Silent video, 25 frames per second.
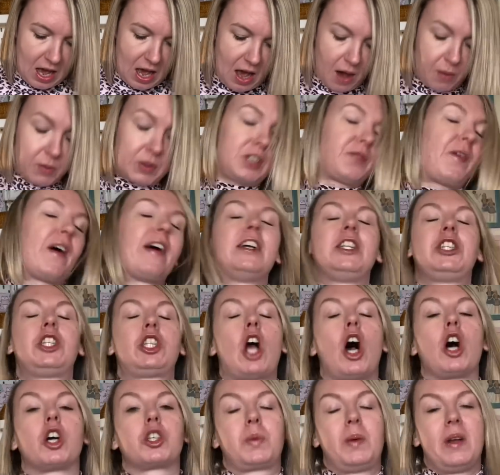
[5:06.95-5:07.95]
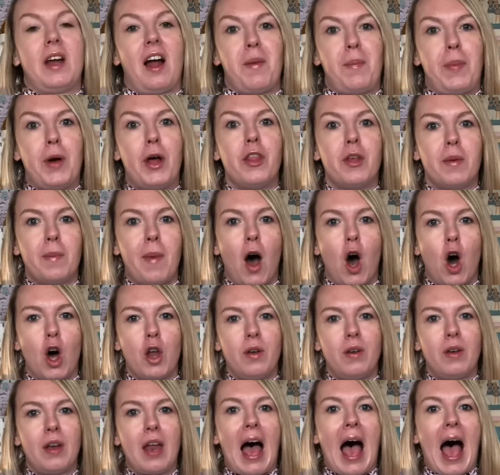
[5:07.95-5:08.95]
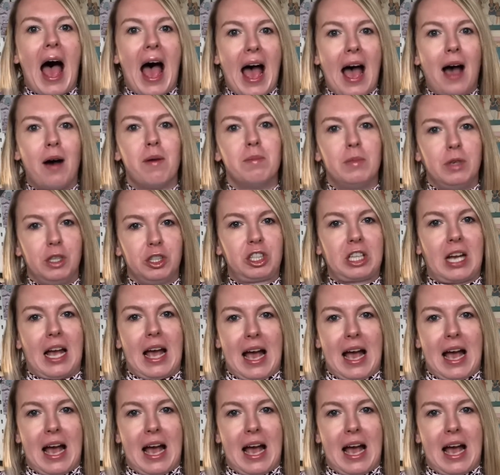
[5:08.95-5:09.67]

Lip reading: I was very shocked when I put them on how much